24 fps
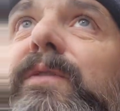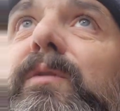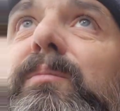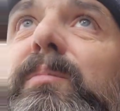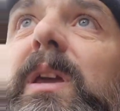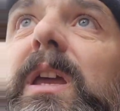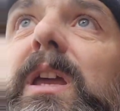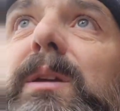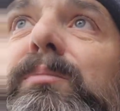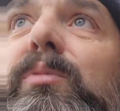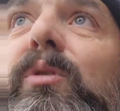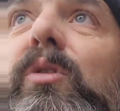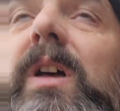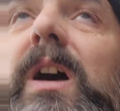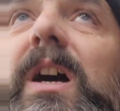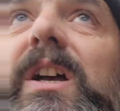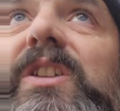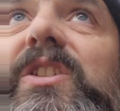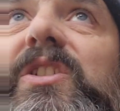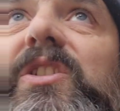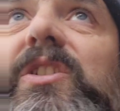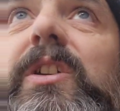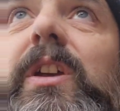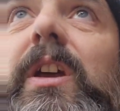people
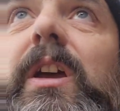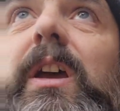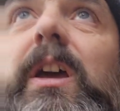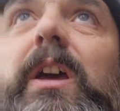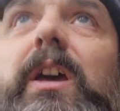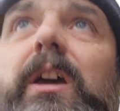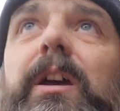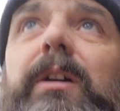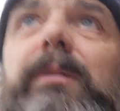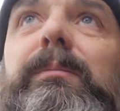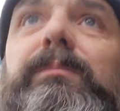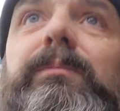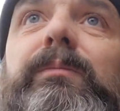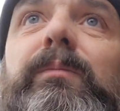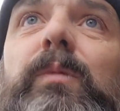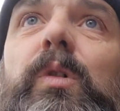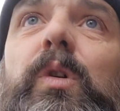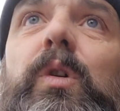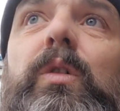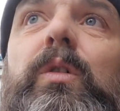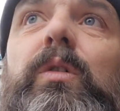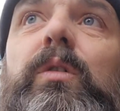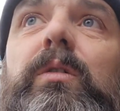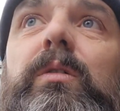that
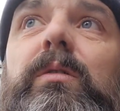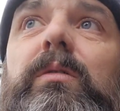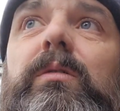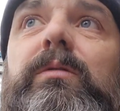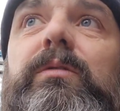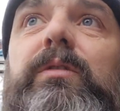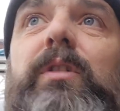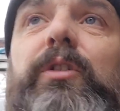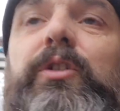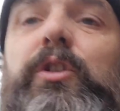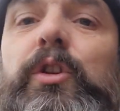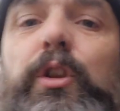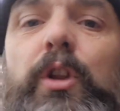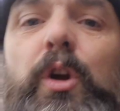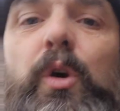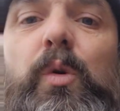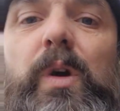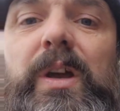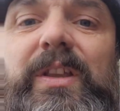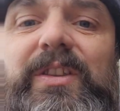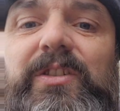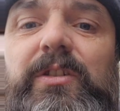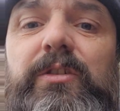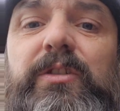doesn't know where
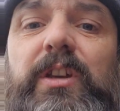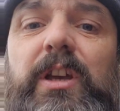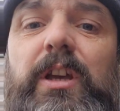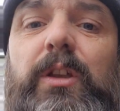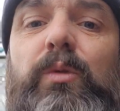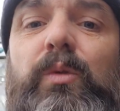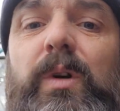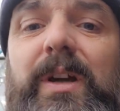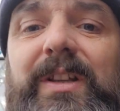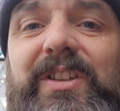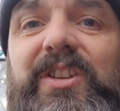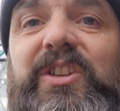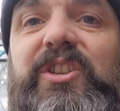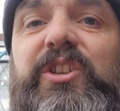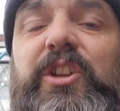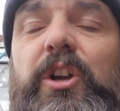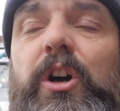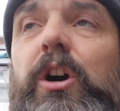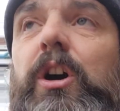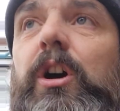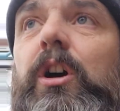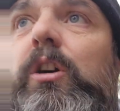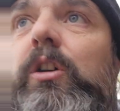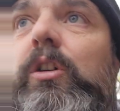to turn or where to
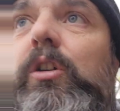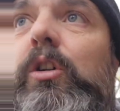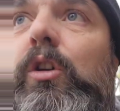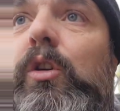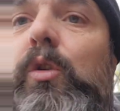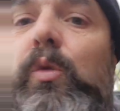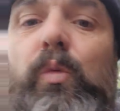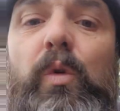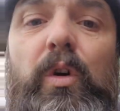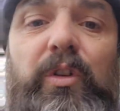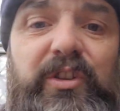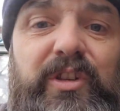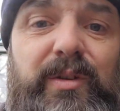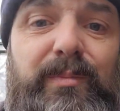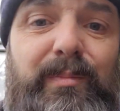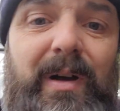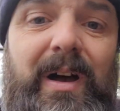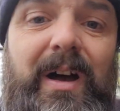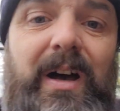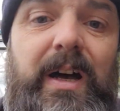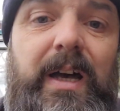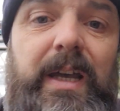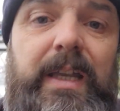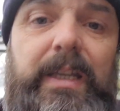start or what to
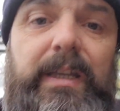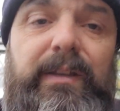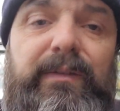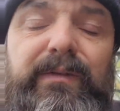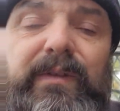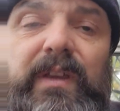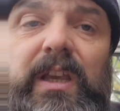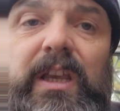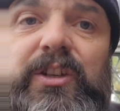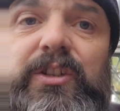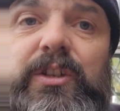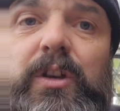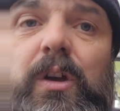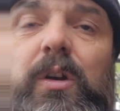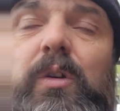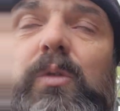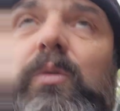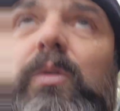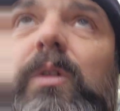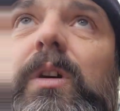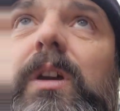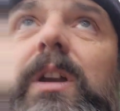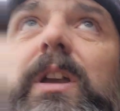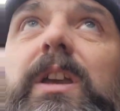buy and things. So
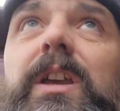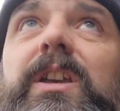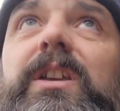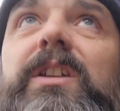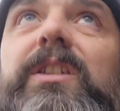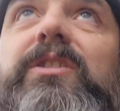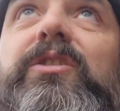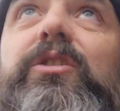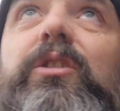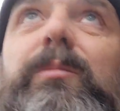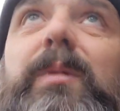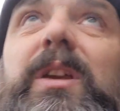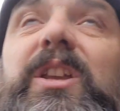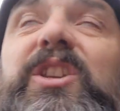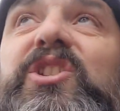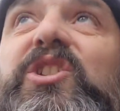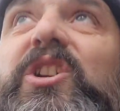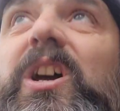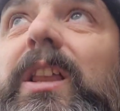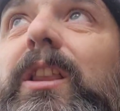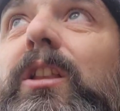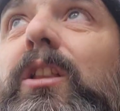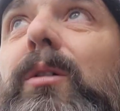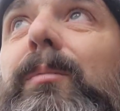it's going to be a
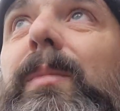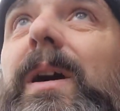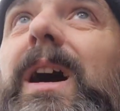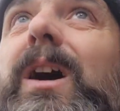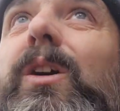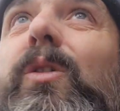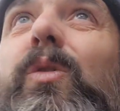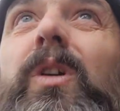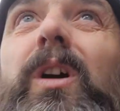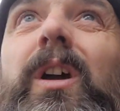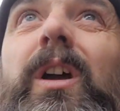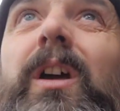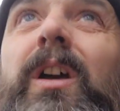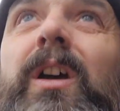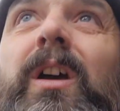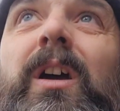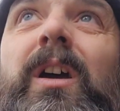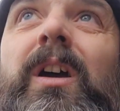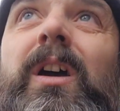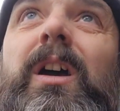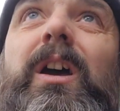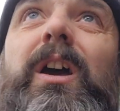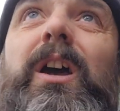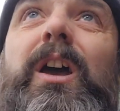channel about
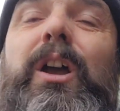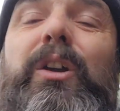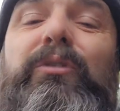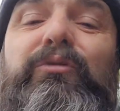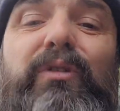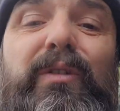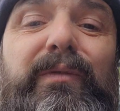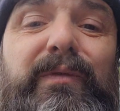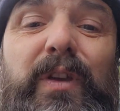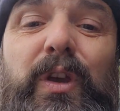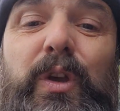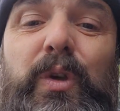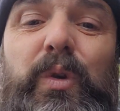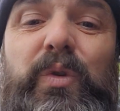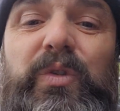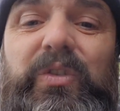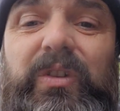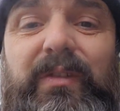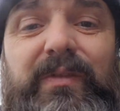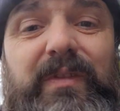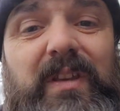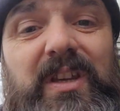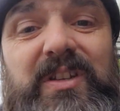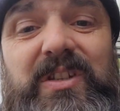reviews
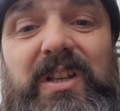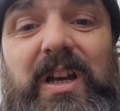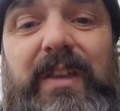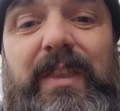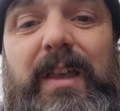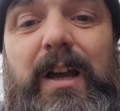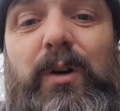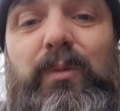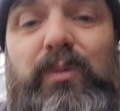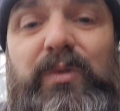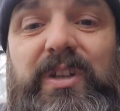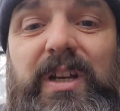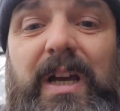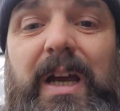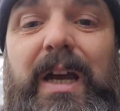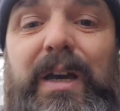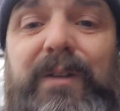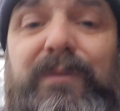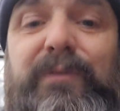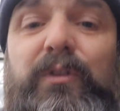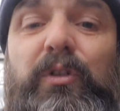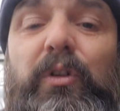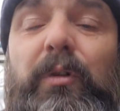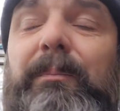and things like that, which I
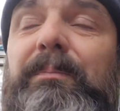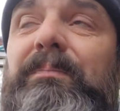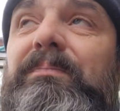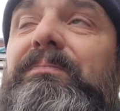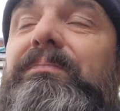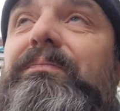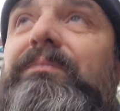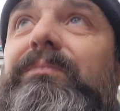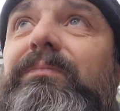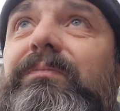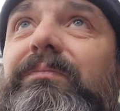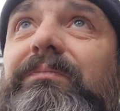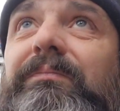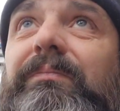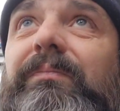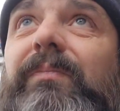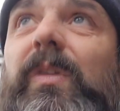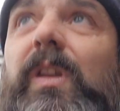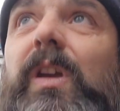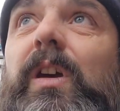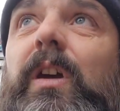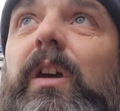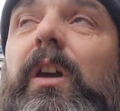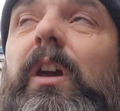have done.
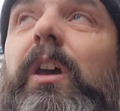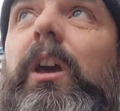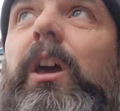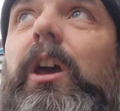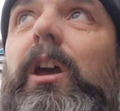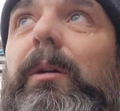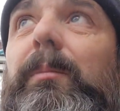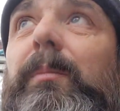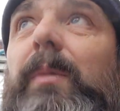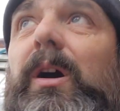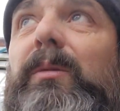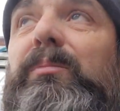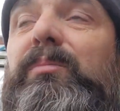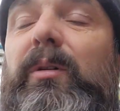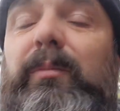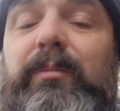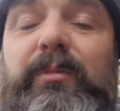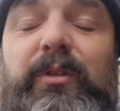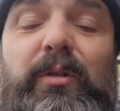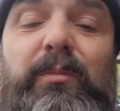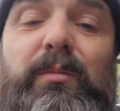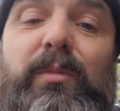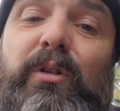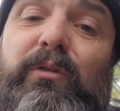I've probably
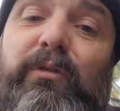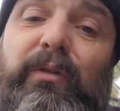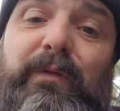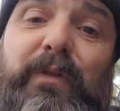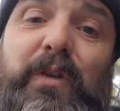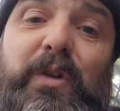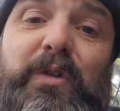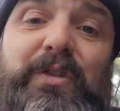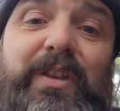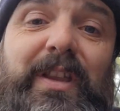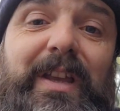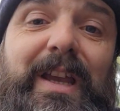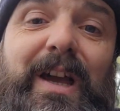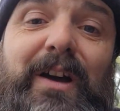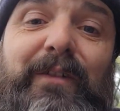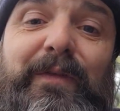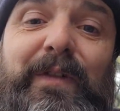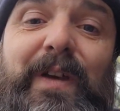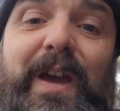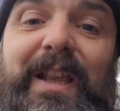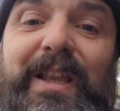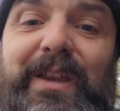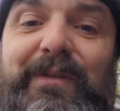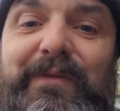done more reviews than I have
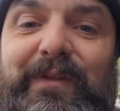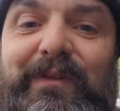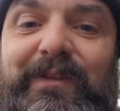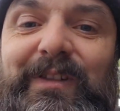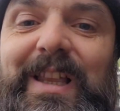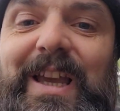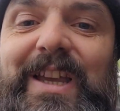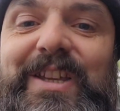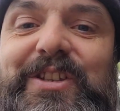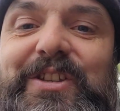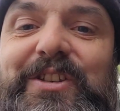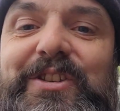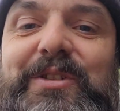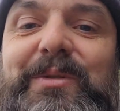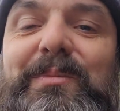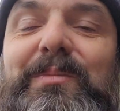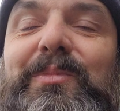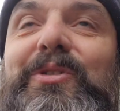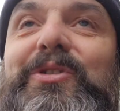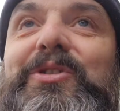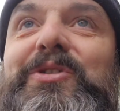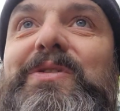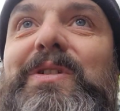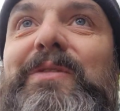anything related to
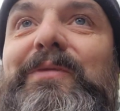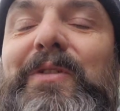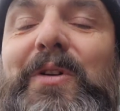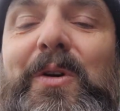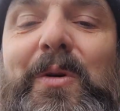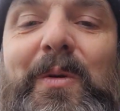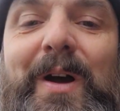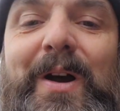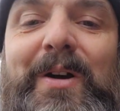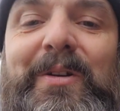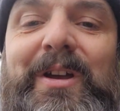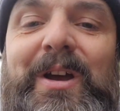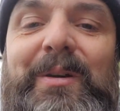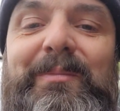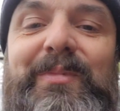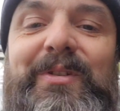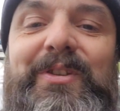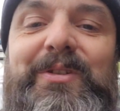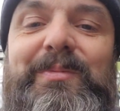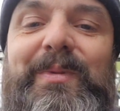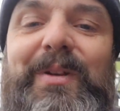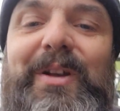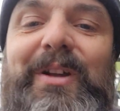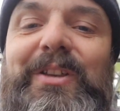bushcraft or wild camping,
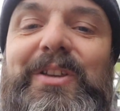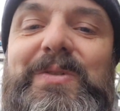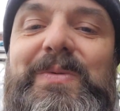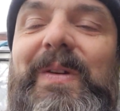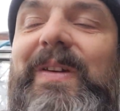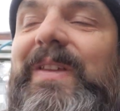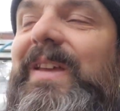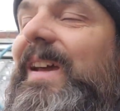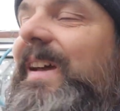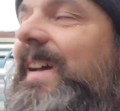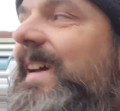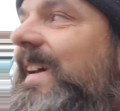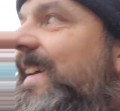to be honest with you.